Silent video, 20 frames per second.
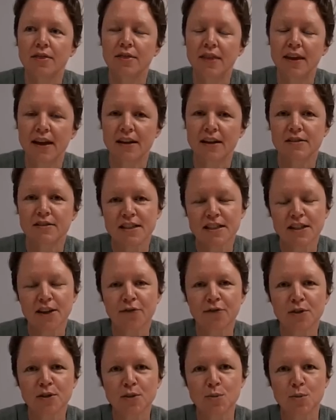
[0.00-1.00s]
There is a
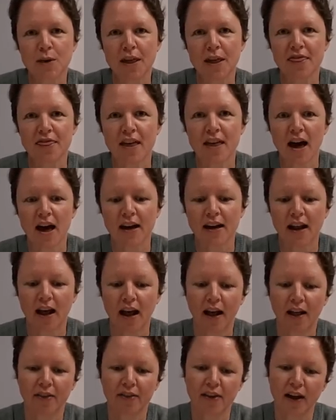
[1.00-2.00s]
difference between that
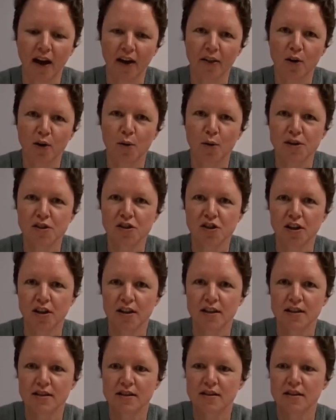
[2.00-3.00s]
and the other question
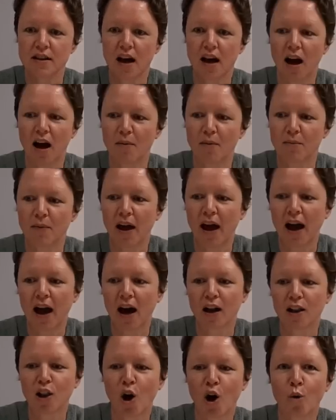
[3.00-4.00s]
is
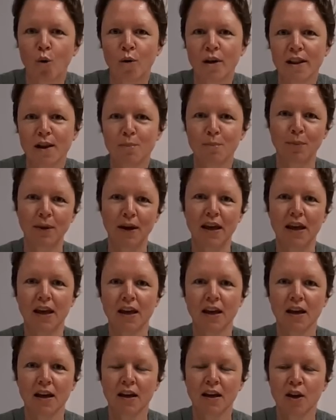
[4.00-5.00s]
how long will it
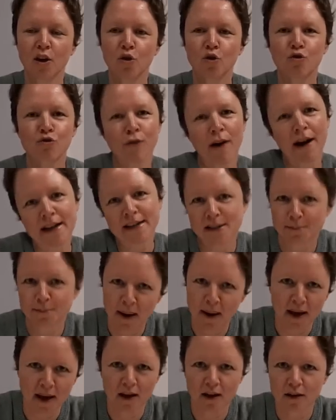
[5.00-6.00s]
be great to
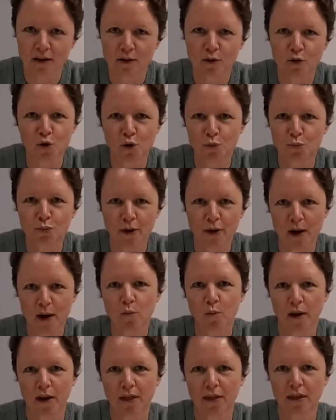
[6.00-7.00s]
make good
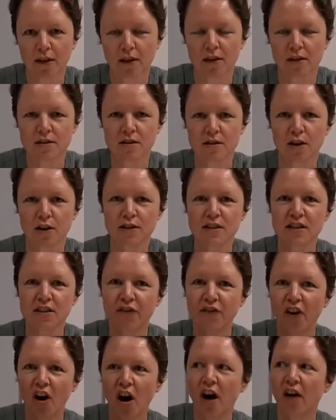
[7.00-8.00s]
bread with. So
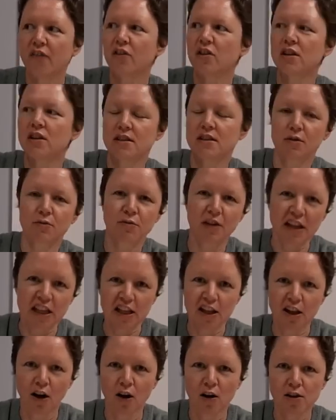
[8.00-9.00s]
survival is a really
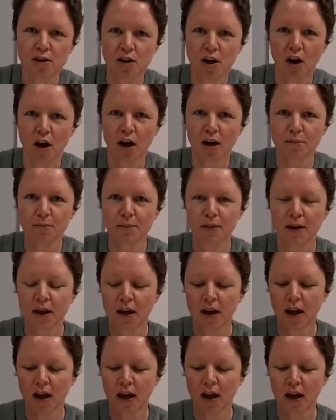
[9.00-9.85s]
long time.